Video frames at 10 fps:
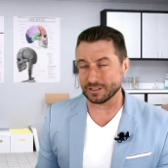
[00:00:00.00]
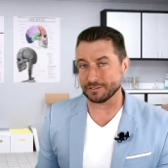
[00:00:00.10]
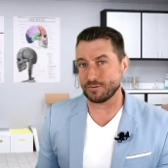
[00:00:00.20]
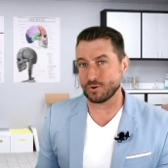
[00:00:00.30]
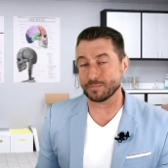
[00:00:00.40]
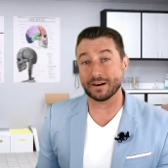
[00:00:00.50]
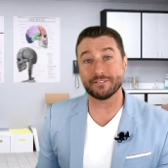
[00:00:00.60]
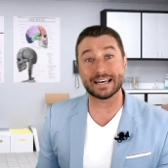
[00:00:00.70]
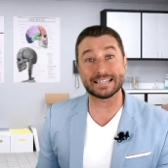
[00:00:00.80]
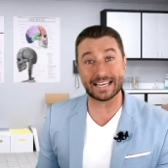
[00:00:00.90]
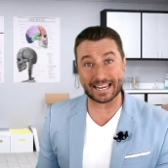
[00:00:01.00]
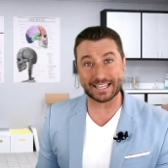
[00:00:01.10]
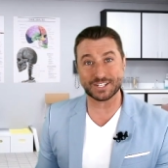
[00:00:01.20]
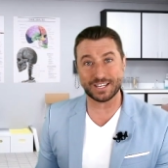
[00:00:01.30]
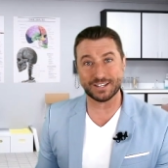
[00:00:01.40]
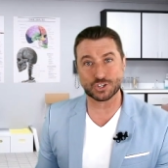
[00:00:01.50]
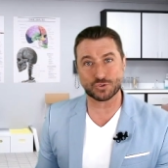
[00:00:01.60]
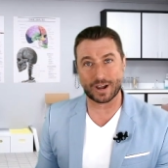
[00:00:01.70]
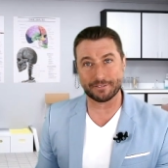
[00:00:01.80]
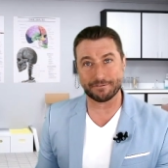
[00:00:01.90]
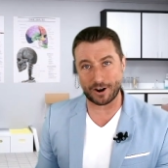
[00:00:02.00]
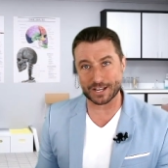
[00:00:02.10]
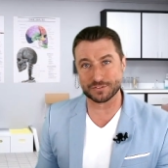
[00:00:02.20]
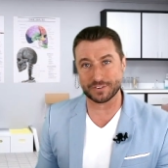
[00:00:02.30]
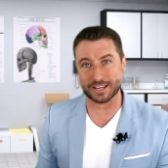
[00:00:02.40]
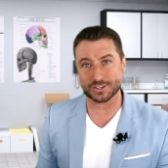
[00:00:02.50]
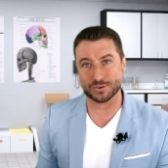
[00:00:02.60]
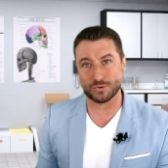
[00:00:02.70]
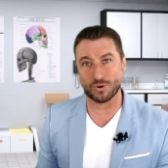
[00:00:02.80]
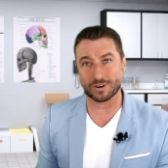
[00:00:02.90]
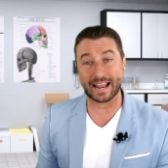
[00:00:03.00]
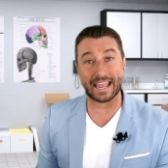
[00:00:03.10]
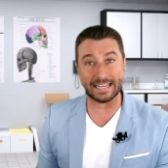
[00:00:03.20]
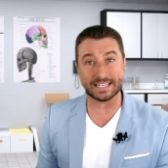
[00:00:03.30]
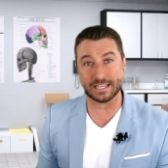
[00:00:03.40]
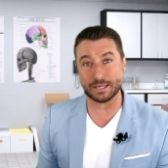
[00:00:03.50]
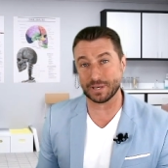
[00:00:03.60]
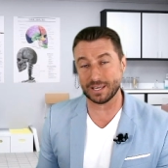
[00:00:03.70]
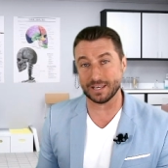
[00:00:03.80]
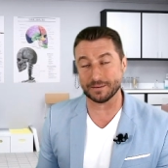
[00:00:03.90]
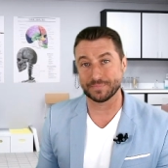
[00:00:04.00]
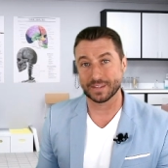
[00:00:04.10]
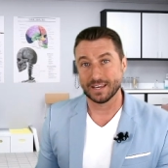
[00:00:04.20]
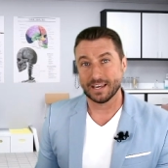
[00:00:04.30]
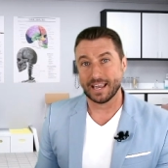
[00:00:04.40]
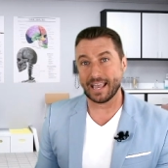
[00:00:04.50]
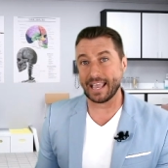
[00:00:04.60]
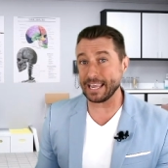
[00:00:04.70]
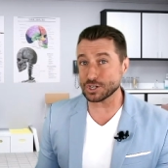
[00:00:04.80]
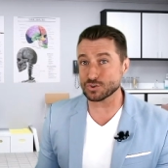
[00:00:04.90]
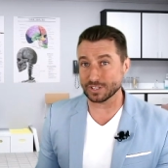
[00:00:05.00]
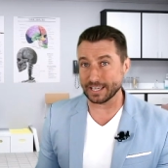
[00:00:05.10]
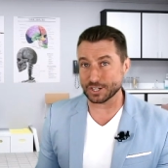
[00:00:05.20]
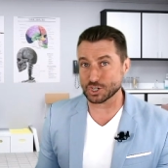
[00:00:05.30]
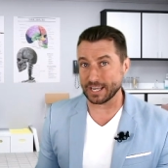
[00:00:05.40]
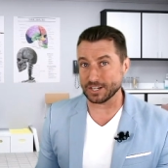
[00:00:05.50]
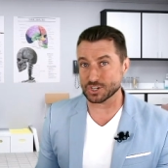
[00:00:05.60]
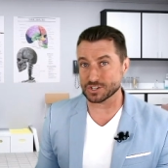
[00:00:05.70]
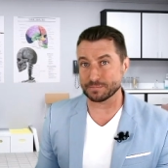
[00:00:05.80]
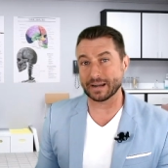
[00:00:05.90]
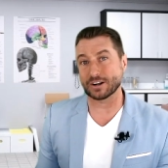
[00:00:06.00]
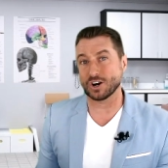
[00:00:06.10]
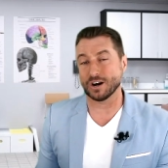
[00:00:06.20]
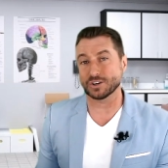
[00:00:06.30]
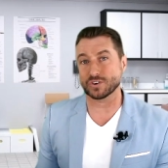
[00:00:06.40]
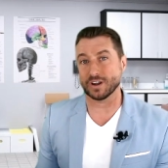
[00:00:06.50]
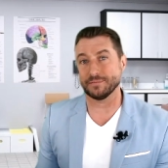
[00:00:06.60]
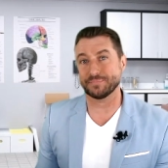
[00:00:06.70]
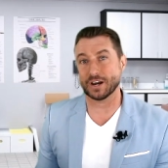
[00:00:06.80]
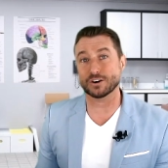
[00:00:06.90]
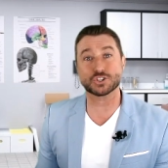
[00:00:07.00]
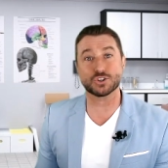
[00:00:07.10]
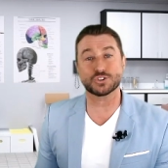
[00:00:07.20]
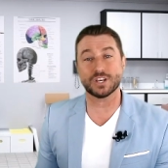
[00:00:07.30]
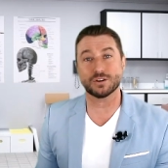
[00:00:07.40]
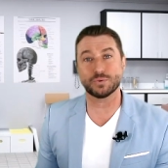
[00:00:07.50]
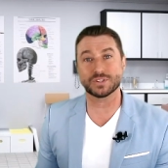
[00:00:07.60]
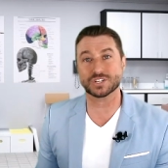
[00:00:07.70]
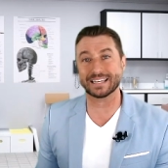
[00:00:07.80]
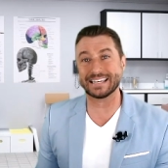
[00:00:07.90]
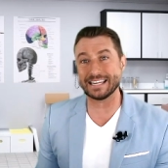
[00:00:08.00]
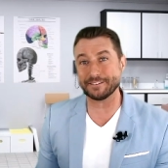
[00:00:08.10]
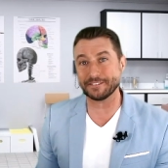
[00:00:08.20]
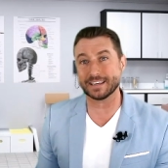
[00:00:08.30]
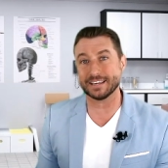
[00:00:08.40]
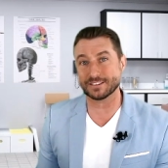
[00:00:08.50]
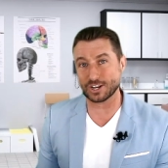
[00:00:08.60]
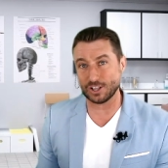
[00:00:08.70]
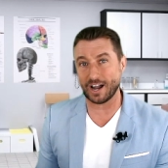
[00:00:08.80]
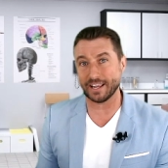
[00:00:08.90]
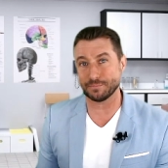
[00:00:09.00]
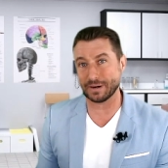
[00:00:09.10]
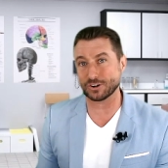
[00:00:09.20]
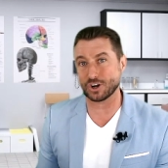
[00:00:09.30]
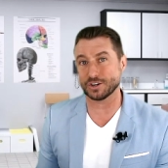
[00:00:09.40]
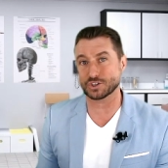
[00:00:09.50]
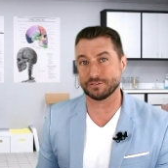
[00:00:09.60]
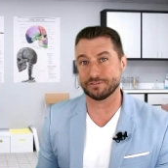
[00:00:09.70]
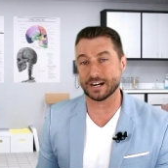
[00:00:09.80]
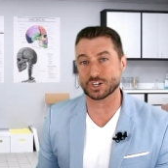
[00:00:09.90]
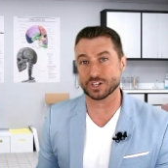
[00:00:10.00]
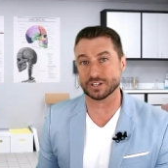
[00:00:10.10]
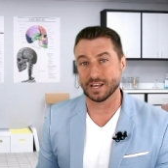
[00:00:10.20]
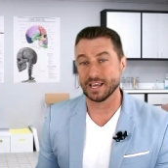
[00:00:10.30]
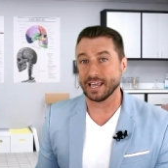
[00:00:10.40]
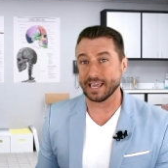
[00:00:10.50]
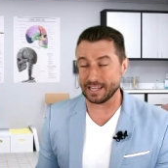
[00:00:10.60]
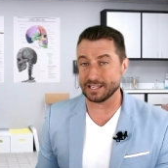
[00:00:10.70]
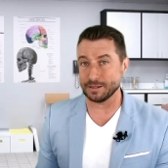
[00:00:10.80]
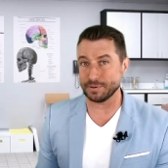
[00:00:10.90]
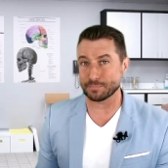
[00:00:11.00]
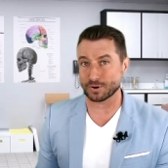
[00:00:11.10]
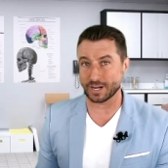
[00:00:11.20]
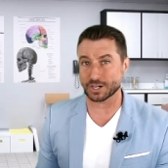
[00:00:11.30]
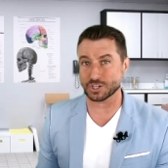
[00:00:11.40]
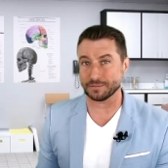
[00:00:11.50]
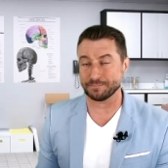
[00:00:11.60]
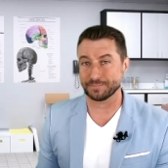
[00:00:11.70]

in the form of adenosine triphosphate, or ATP. Age related changes in mitochondria are associated with significant decline in mitochondrial function and ATP production.